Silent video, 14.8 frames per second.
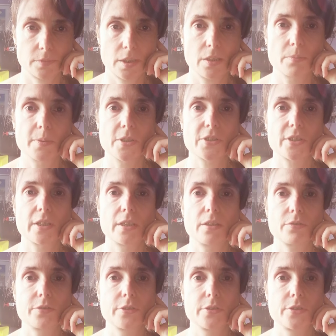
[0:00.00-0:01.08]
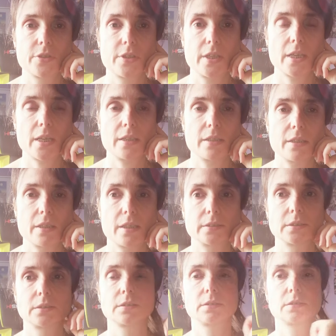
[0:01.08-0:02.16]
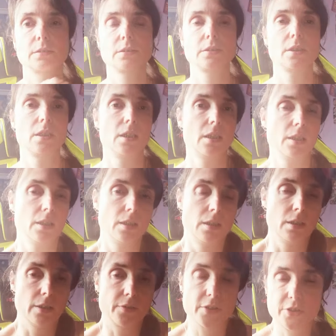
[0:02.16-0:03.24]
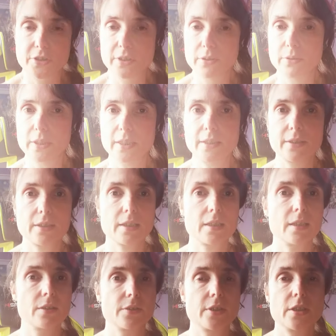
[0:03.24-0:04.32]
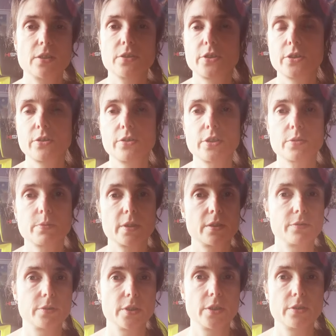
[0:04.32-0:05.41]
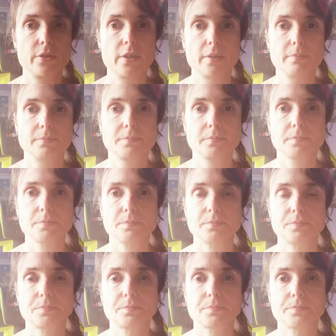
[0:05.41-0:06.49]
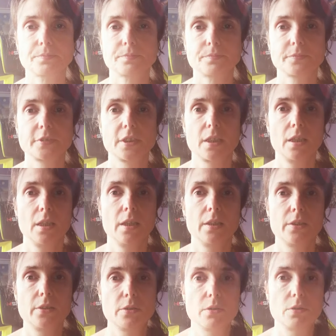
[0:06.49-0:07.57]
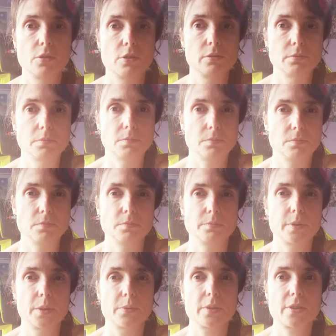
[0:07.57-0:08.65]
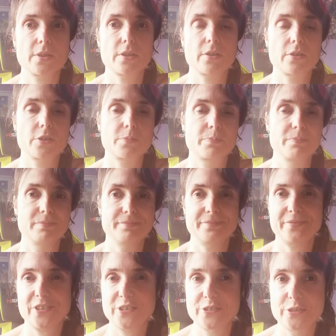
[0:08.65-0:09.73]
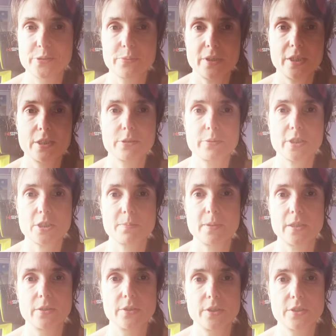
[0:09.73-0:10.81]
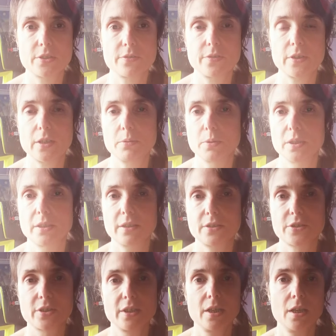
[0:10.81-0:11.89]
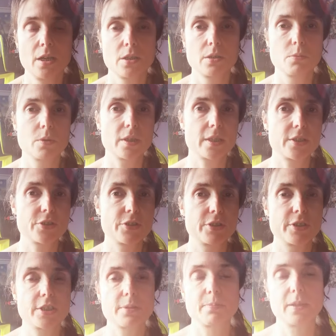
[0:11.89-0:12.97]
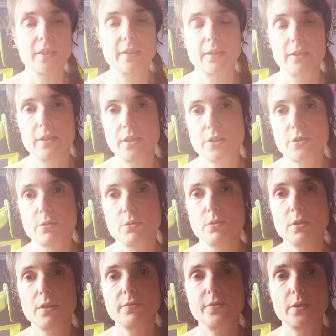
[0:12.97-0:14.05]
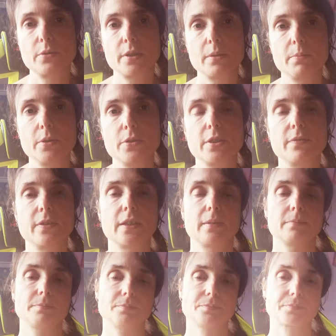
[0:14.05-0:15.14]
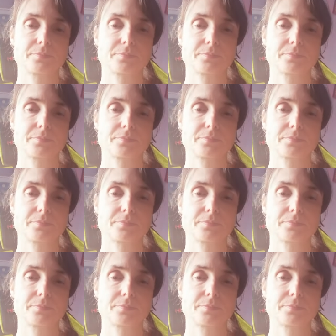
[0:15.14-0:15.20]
You'll be seeing it through to the end. If you're still here now, then you're due this wonderful union. You're be one of those who's waiting to explode into fireworks. The workers are disciplined and it's all unfolding beautifully.